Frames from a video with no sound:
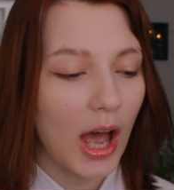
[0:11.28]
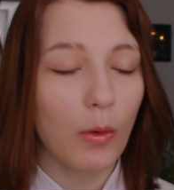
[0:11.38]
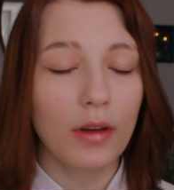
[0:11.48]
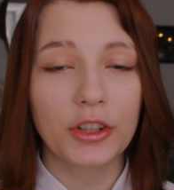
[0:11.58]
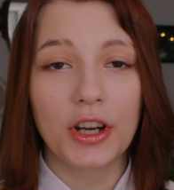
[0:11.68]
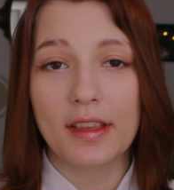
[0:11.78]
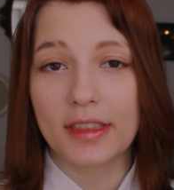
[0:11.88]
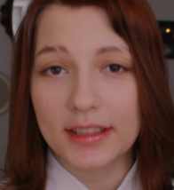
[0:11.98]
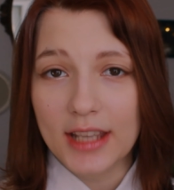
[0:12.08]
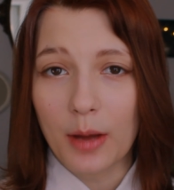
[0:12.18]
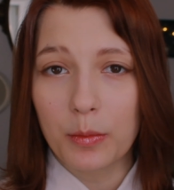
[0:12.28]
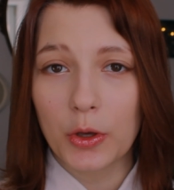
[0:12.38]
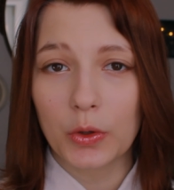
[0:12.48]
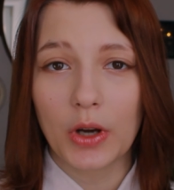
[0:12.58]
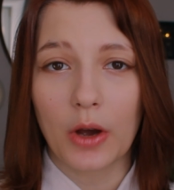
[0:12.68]
However, the
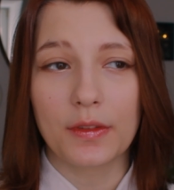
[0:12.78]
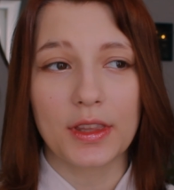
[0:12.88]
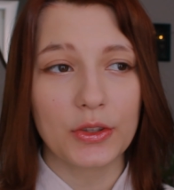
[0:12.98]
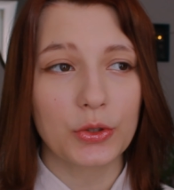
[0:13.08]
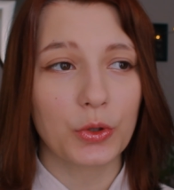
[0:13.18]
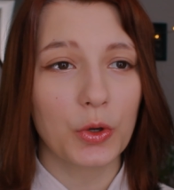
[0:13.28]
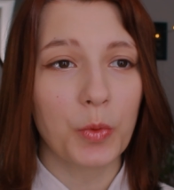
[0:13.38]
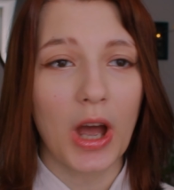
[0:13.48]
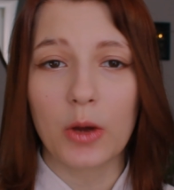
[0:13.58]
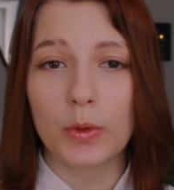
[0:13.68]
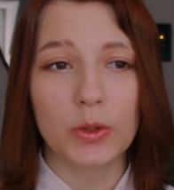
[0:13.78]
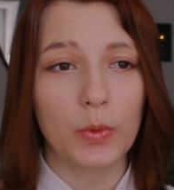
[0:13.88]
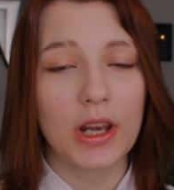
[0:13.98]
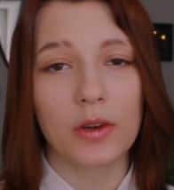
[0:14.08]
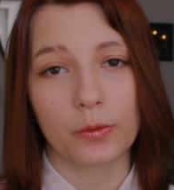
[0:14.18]
debut of this group, I was
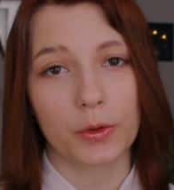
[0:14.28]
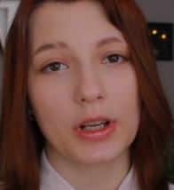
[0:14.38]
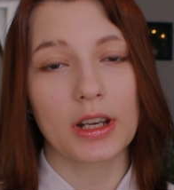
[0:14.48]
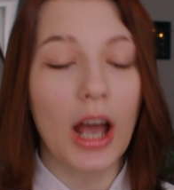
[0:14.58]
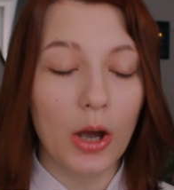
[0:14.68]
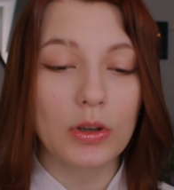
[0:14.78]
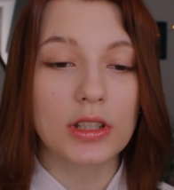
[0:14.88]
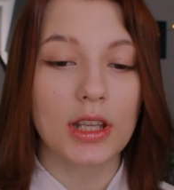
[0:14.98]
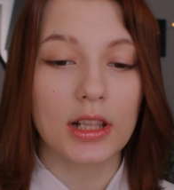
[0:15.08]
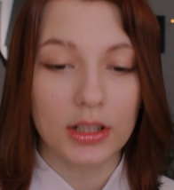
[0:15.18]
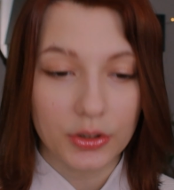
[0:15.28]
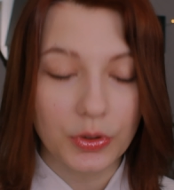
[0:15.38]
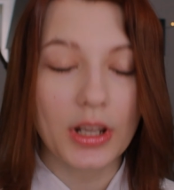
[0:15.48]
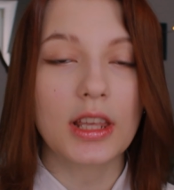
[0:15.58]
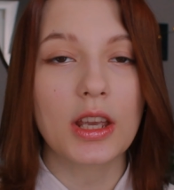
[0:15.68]
waiting for it. I was
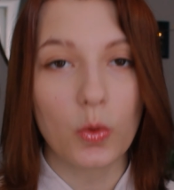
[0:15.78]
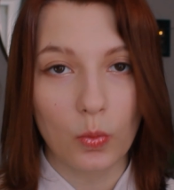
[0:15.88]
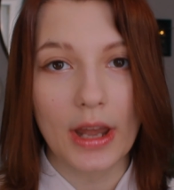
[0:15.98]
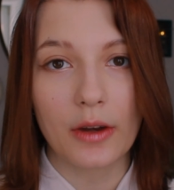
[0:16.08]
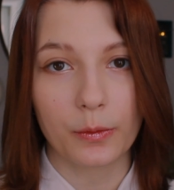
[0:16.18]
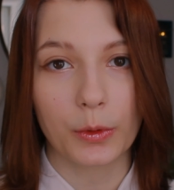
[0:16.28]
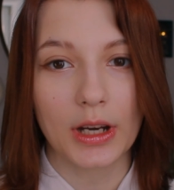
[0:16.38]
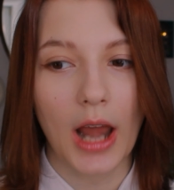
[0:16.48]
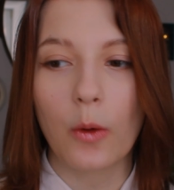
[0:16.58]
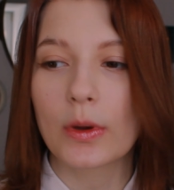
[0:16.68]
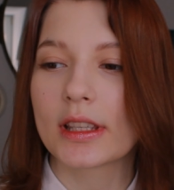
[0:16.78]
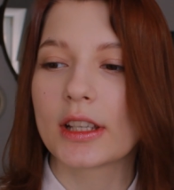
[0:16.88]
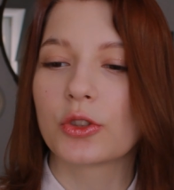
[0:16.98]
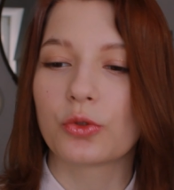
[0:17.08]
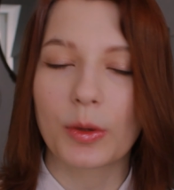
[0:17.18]
really waiting for it. I was
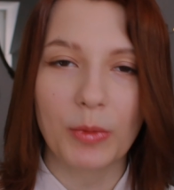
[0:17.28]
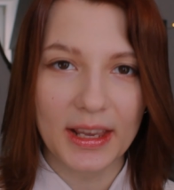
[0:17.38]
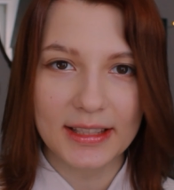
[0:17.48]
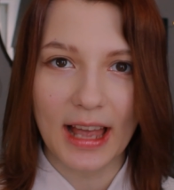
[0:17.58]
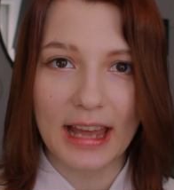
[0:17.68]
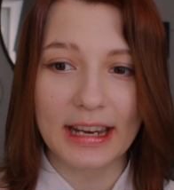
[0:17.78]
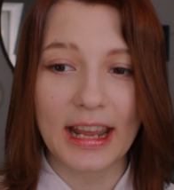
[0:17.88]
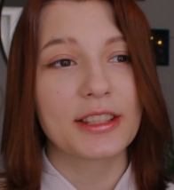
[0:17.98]
extremely excited.